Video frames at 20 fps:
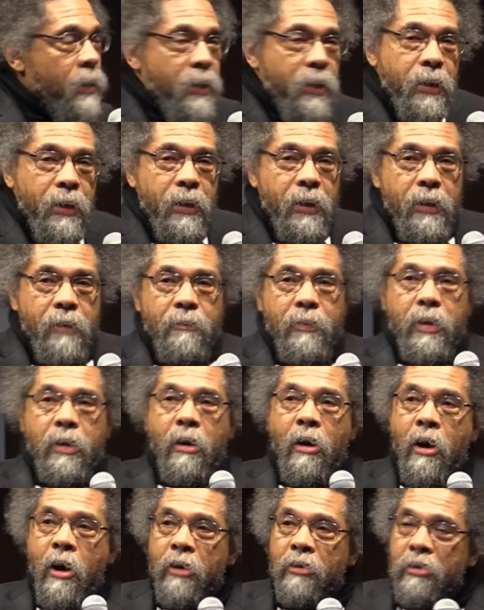in
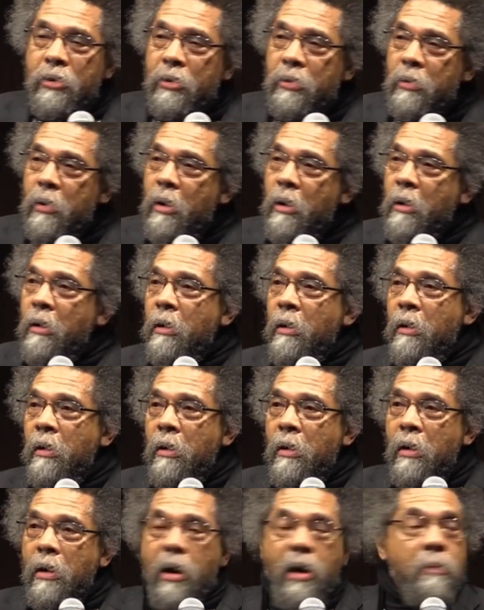regard to
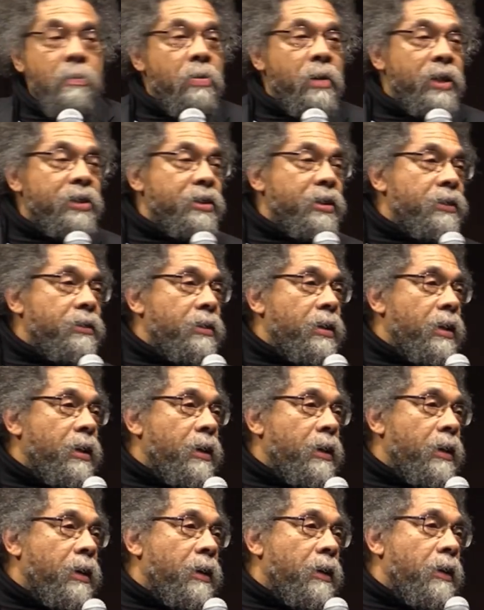our precious
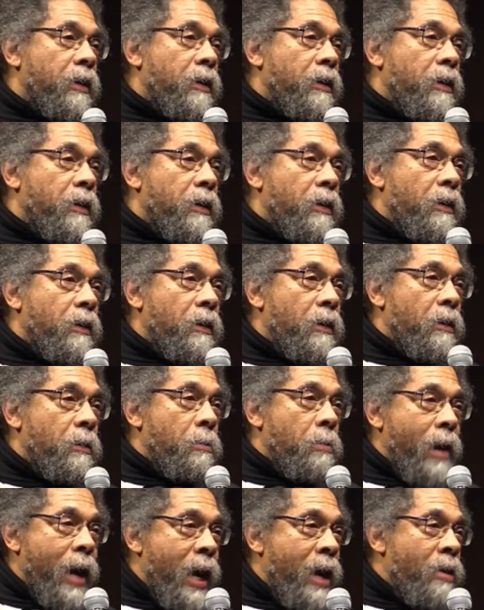
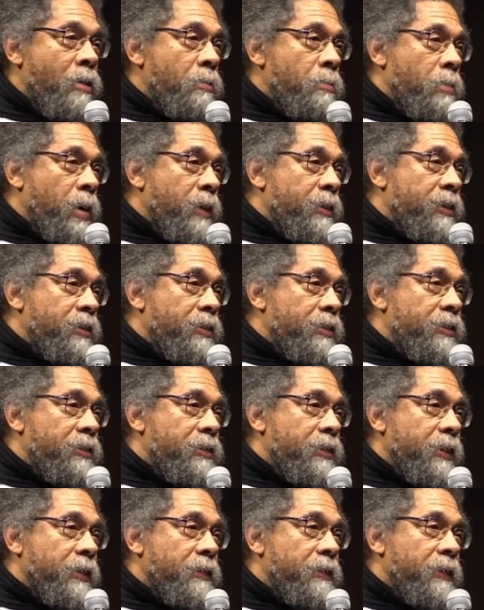brown brothers and
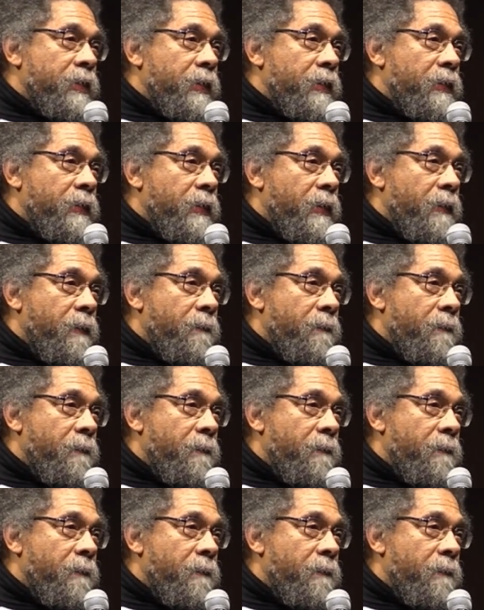sisters,